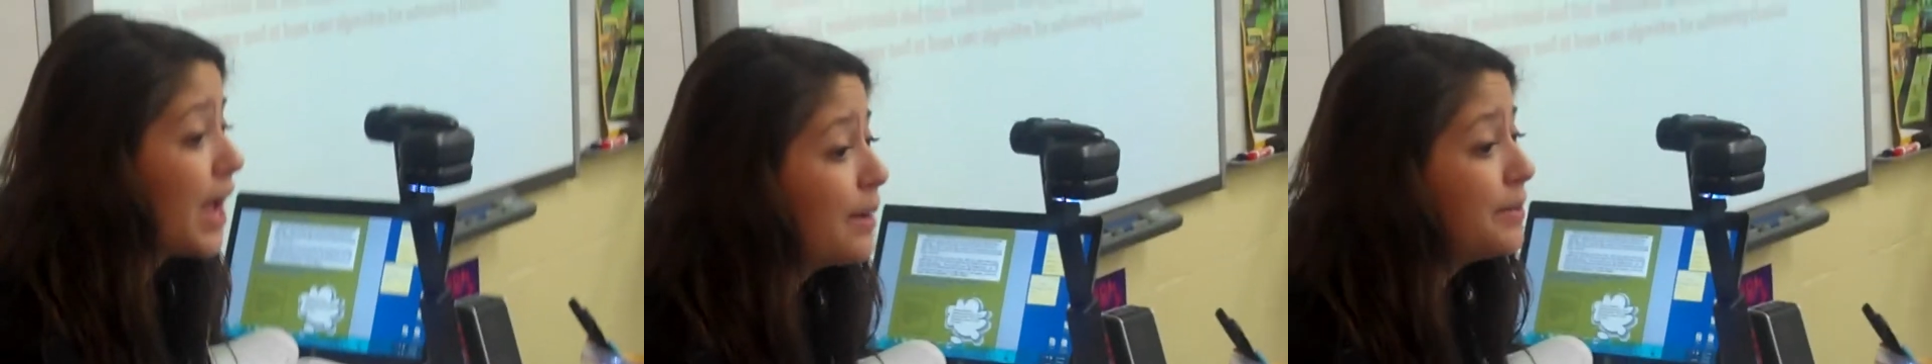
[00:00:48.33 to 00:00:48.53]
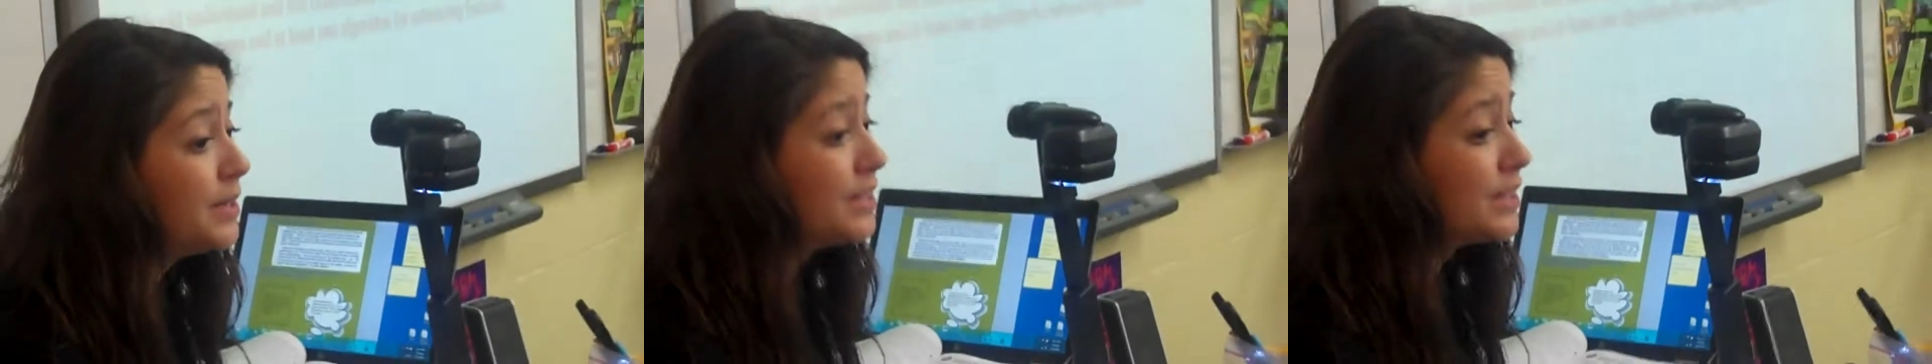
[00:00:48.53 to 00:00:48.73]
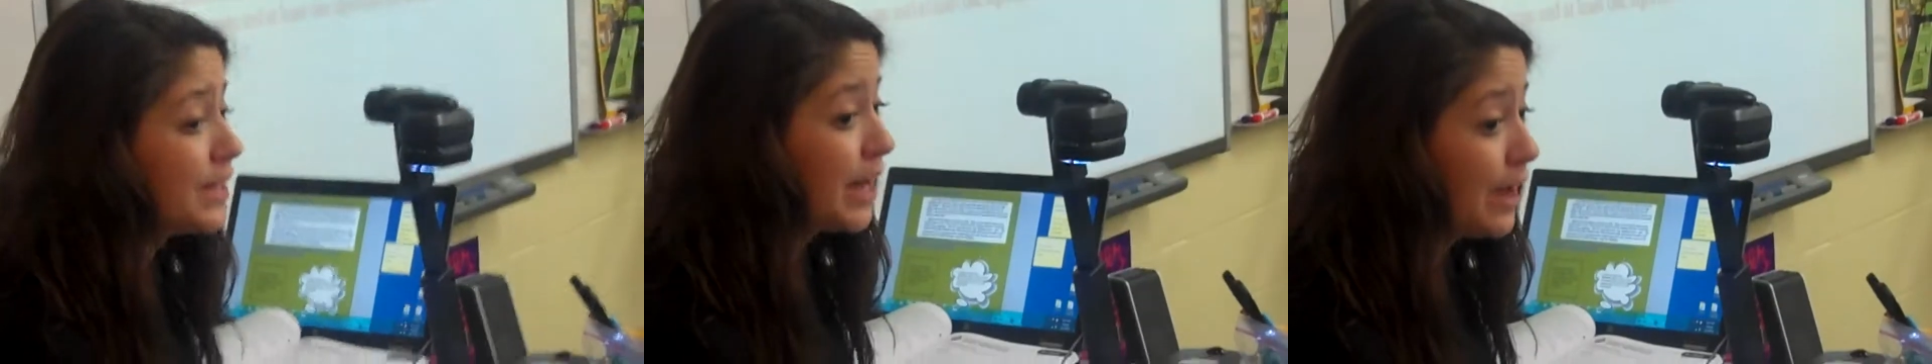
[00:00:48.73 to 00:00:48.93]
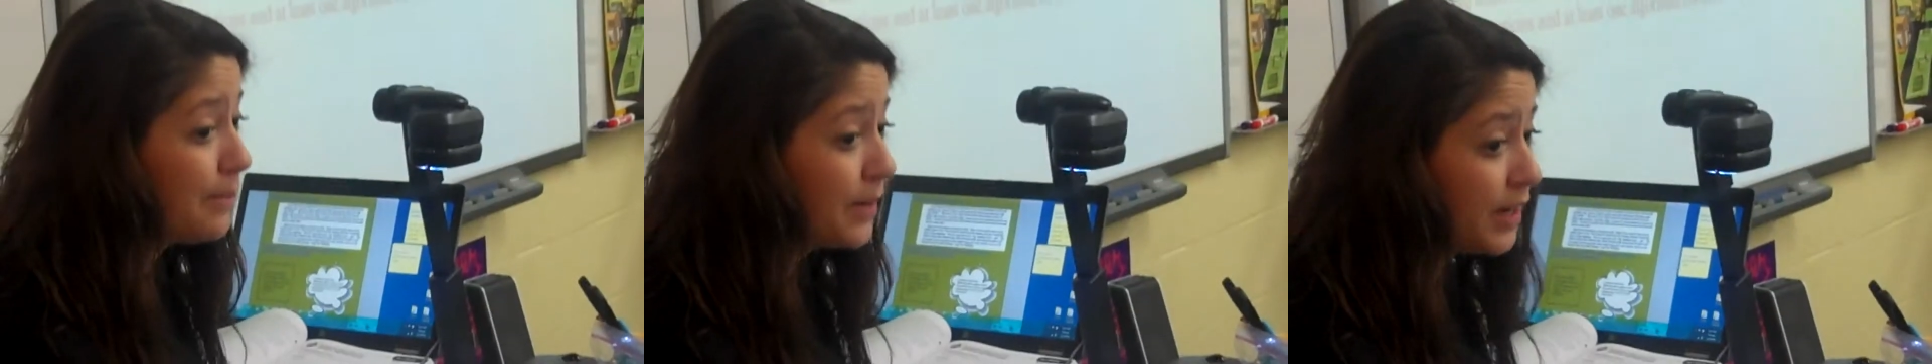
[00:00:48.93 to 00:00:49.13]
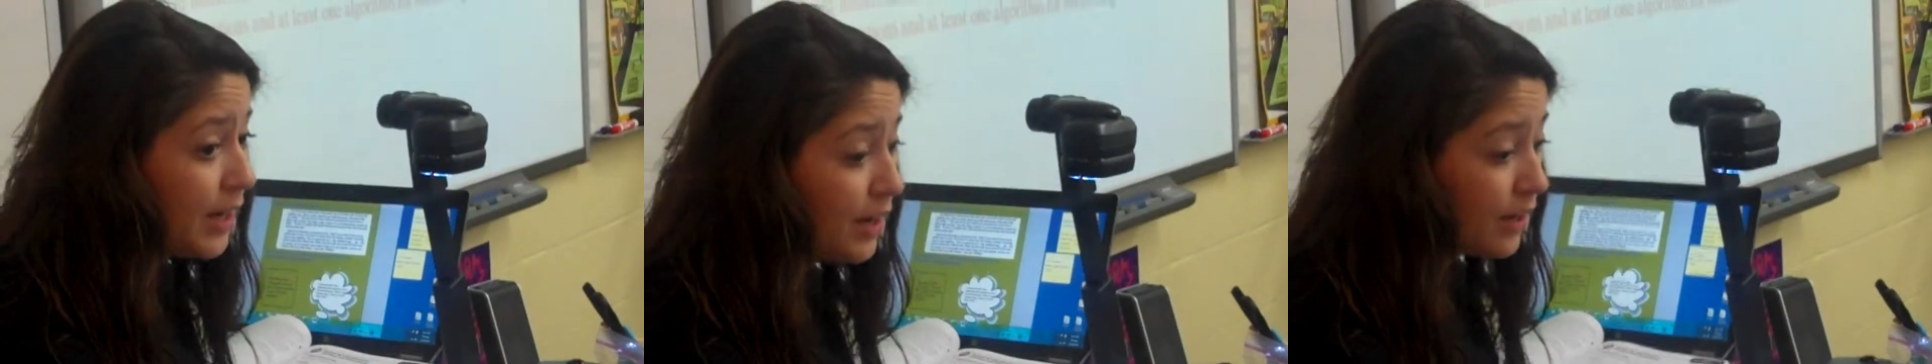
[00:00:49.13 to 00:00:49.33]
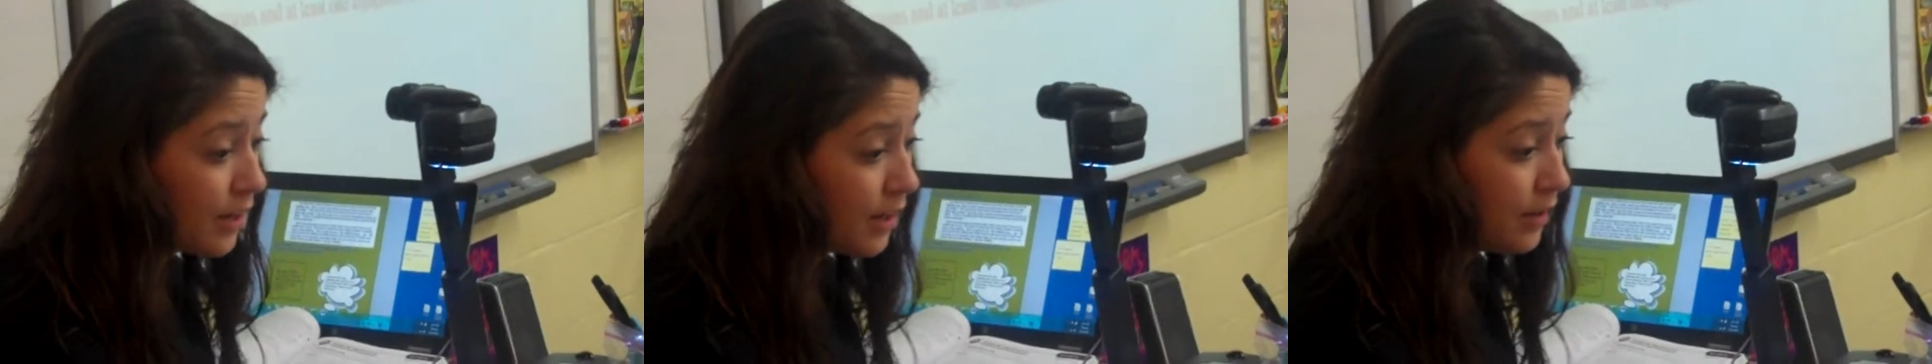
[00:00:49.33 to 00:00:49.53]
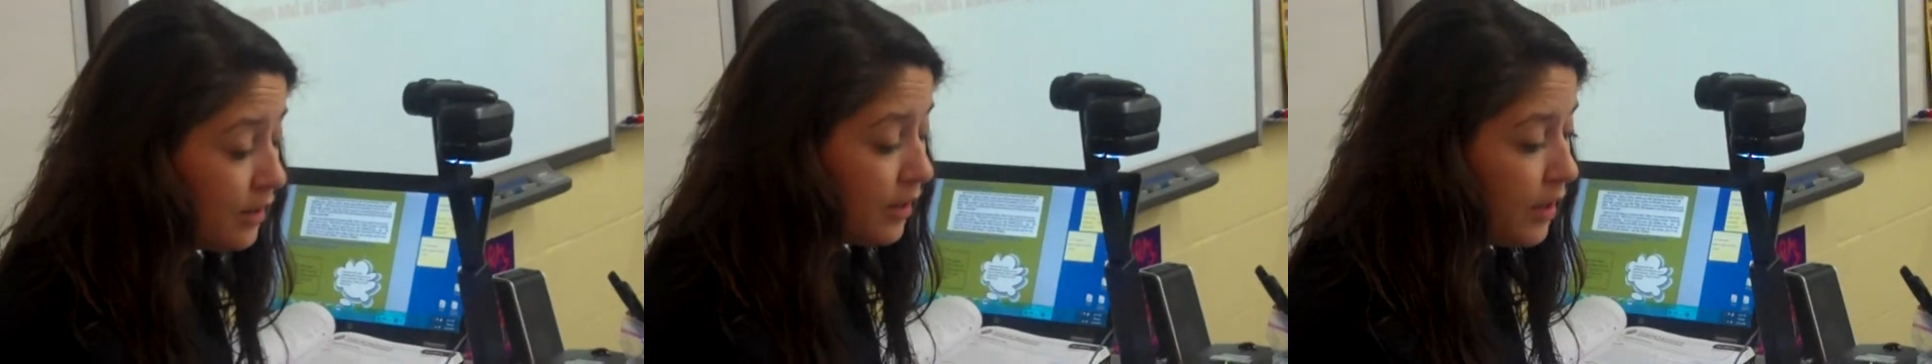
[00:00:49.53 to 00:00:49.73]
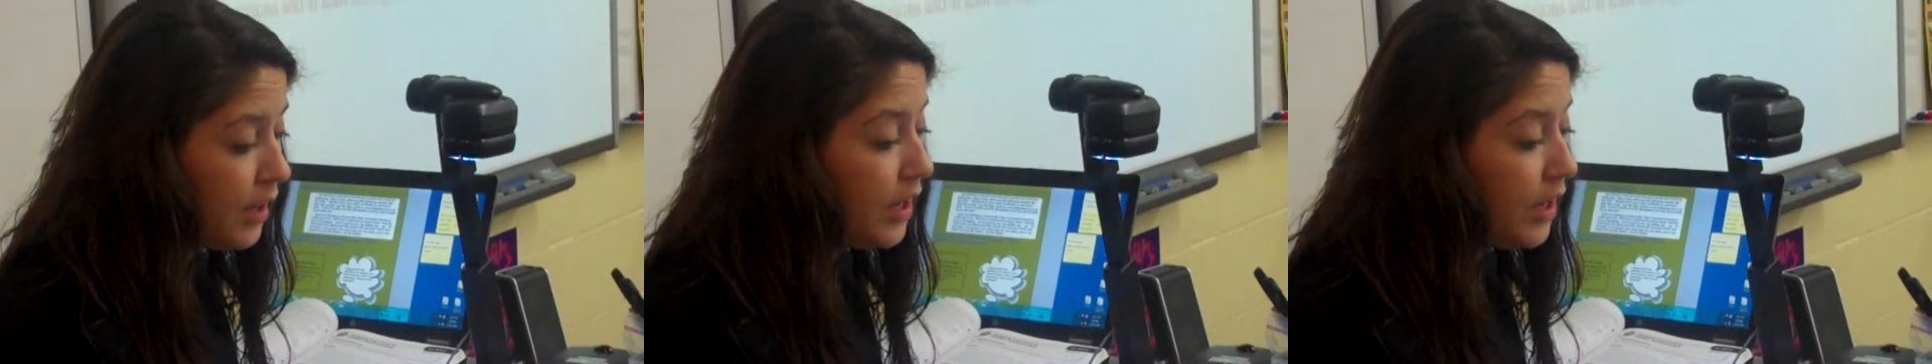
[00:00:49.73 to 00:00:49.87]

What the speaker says: common denominator,